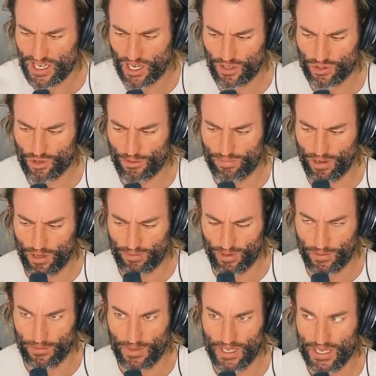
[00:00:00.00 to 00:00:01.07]
a culture
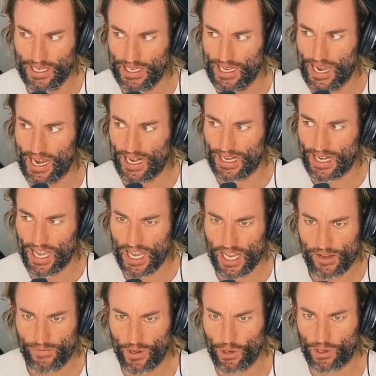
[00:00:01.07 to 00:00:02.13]
problem at an
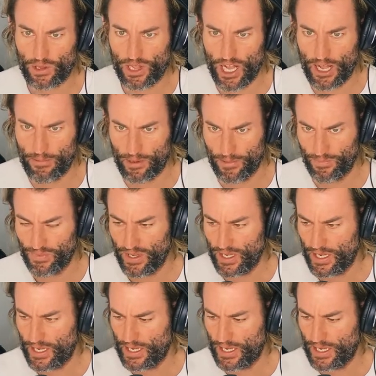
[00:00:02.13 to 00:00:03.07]
AFL club.